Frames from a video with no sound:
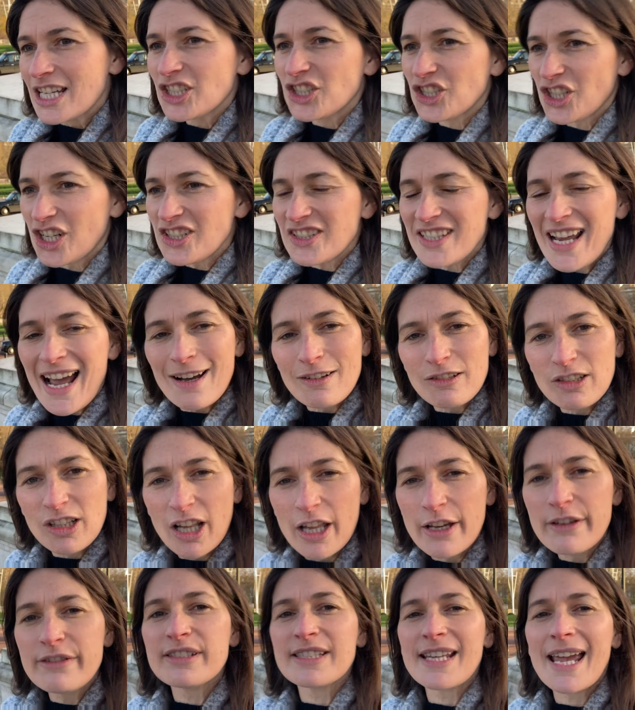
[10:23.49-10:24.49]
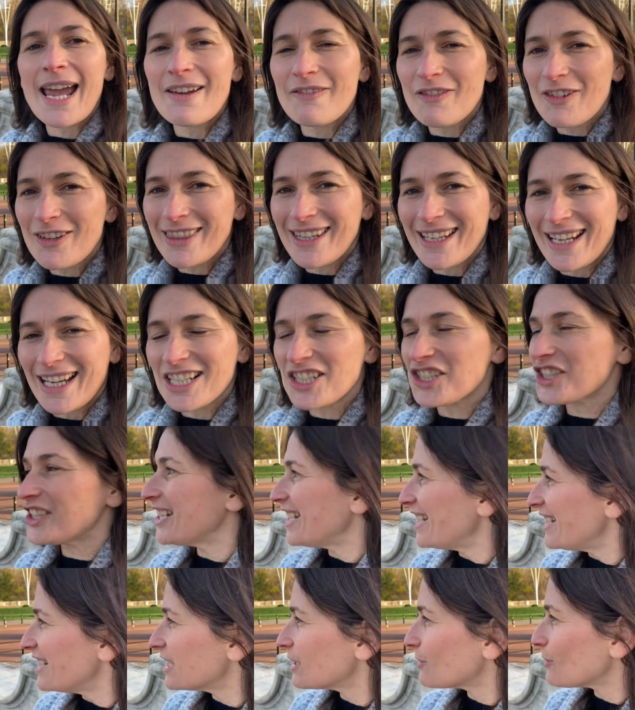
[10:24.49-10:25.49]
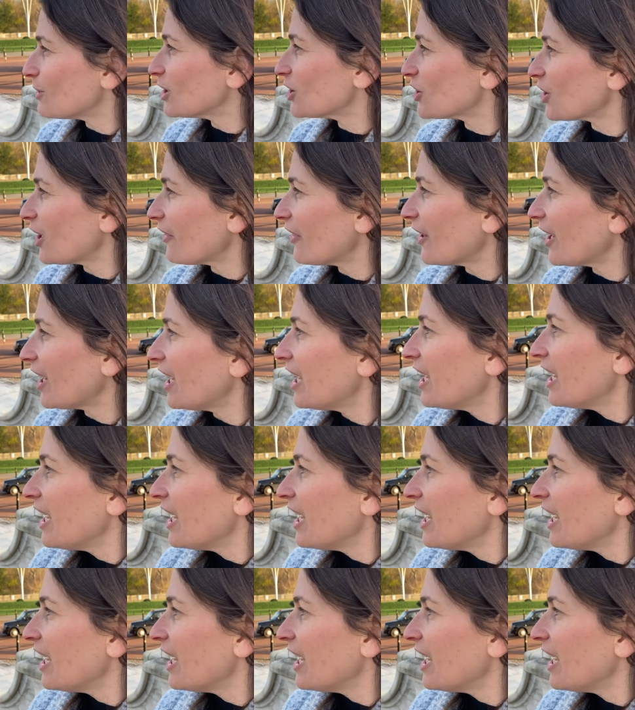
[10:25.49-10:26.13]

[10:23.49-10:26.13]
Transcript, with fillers: just how close everything actually is to each other.